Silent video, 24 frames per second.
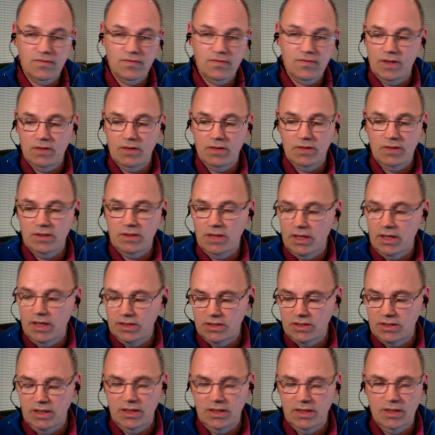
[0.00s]
only last
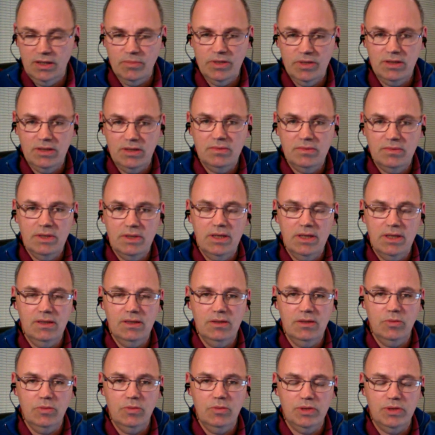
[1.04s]
night I made a, a,
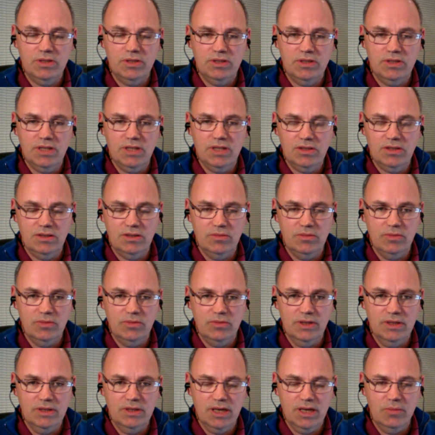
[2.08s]
little presentation at
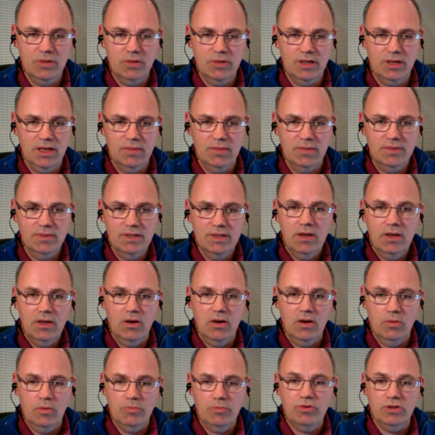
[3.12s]
my camera club
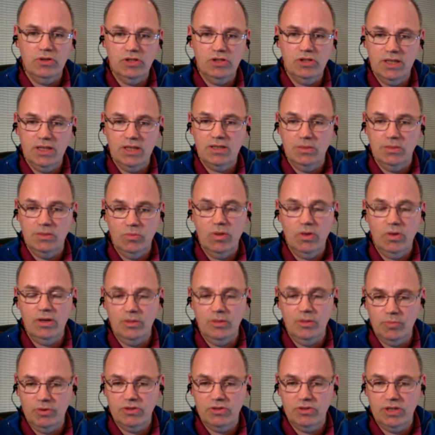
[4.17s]
on projects. And one of the
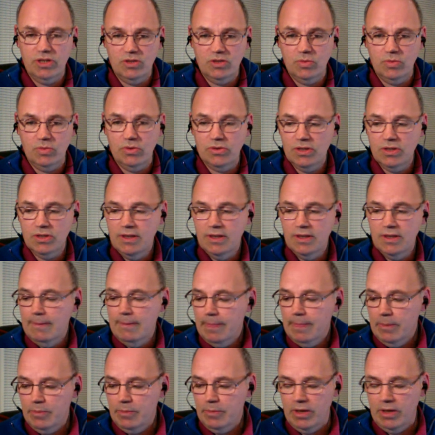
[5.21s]
projects was
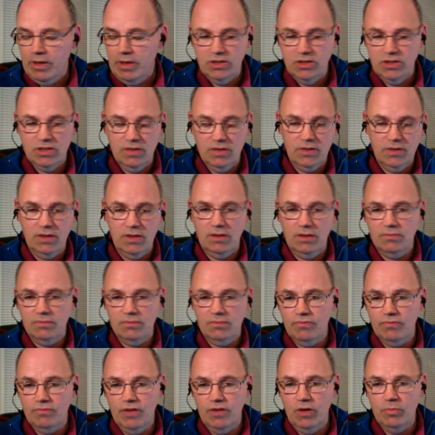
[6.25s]
buying yourself a little
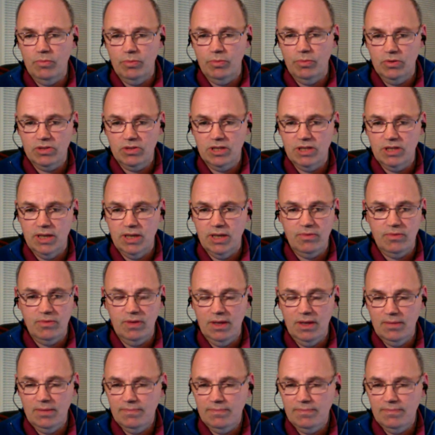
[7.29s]
notebook type thing